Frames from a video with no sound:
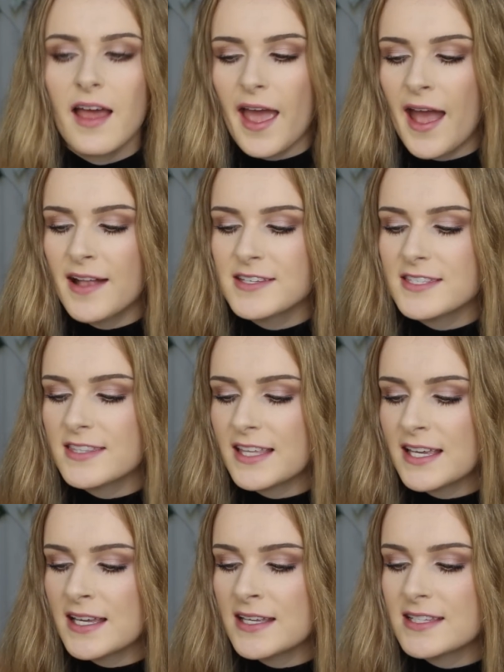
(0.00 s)
And
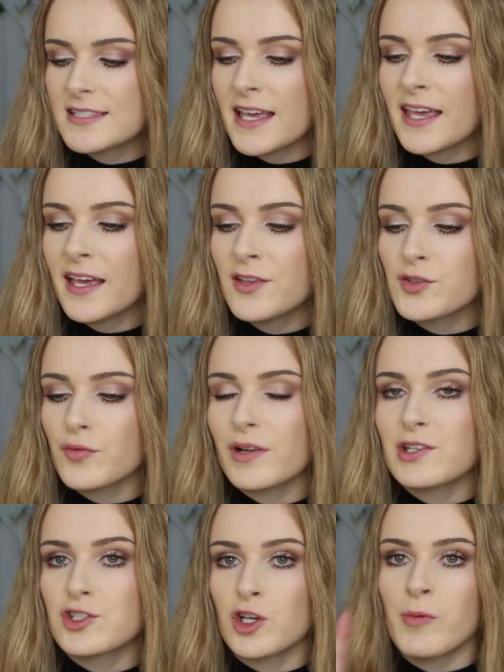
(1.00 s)
the second
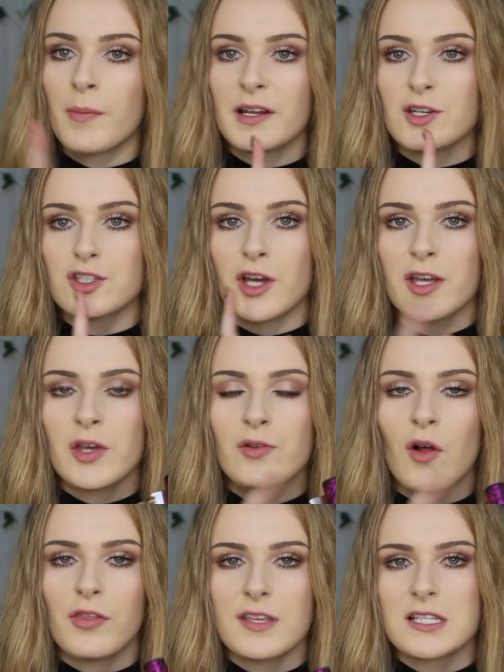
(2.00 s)
red dupe I'm going to show you,
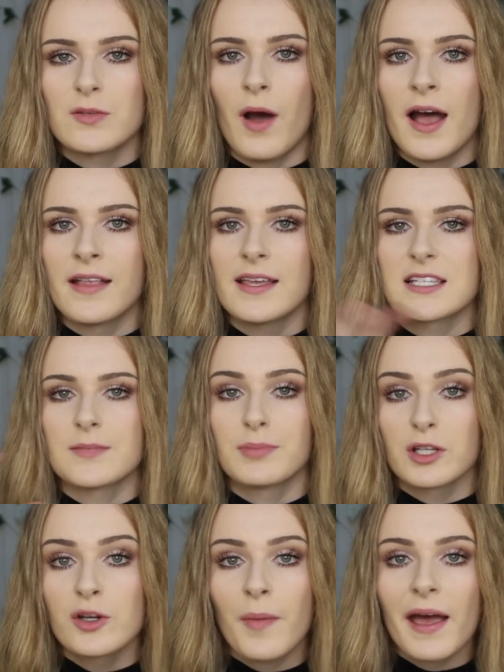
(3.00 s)
not this one, is
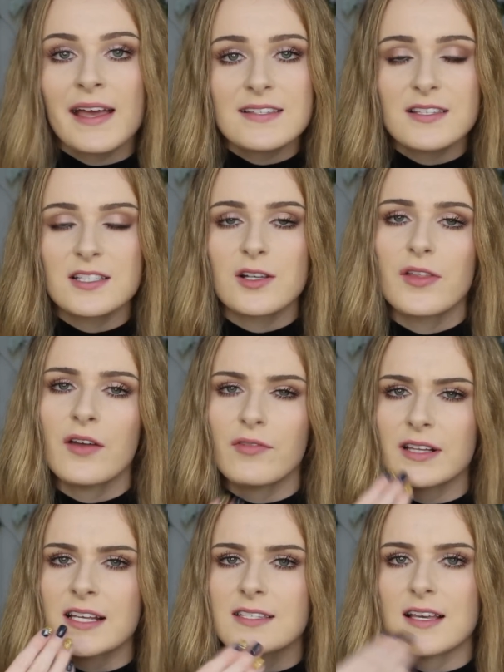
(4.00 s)
blue based. So that
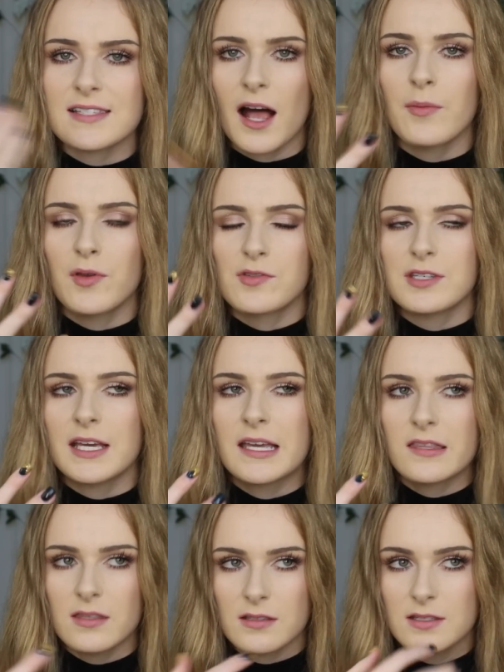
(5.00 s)
really does help your
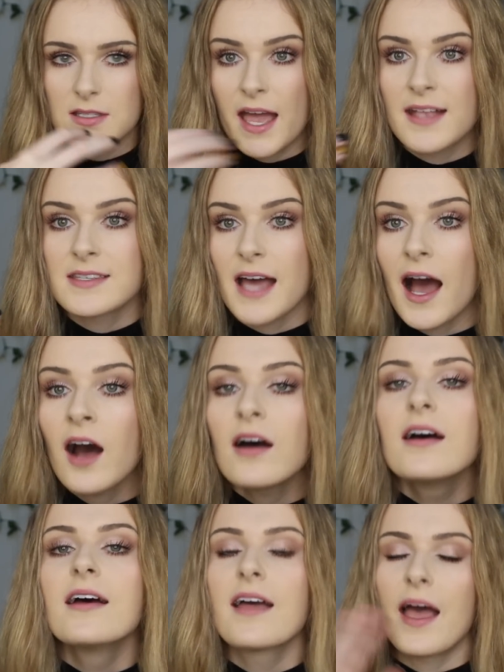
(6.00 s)
teeth stand
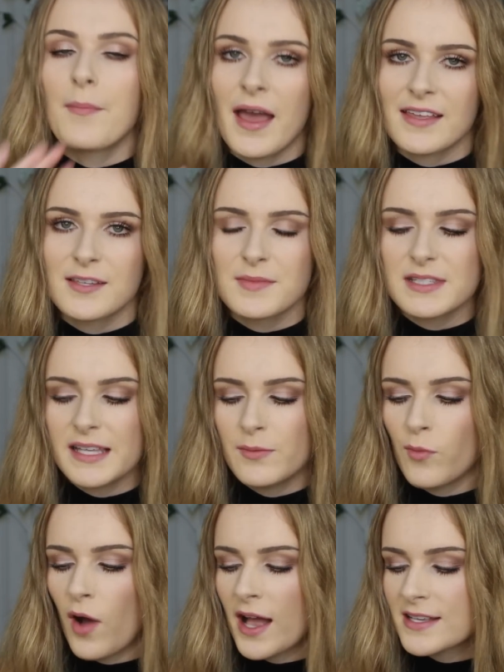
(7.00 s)
out and make them
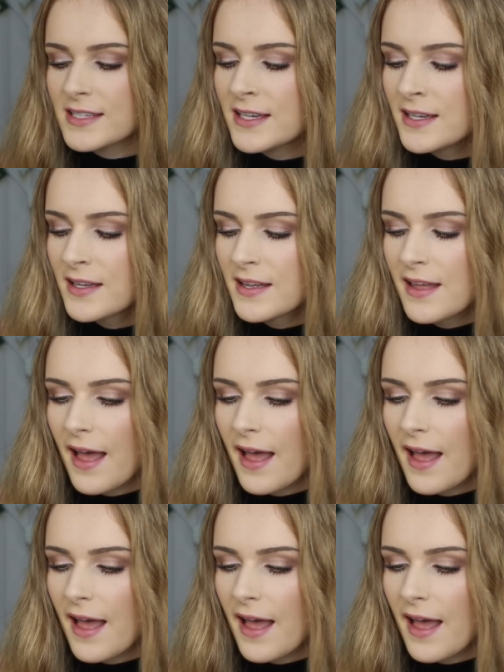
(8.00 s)
seem whiter.